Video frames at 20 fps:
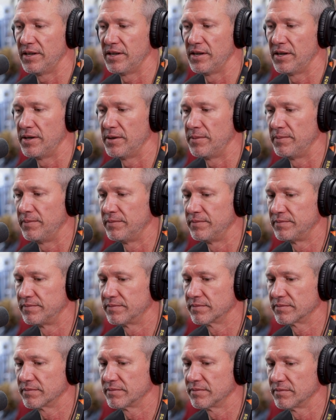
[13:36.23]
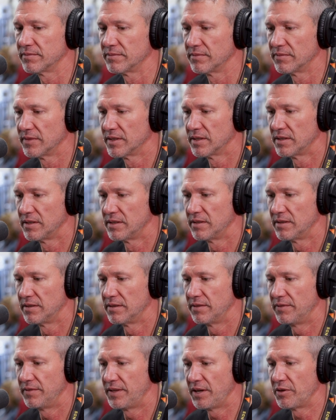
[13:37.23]
Um,
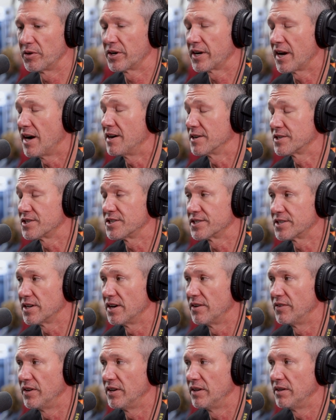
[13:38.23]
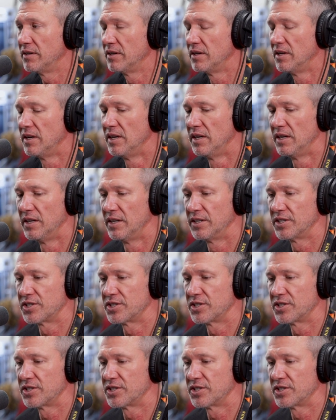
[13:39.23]
they were conscious of it. Yeah.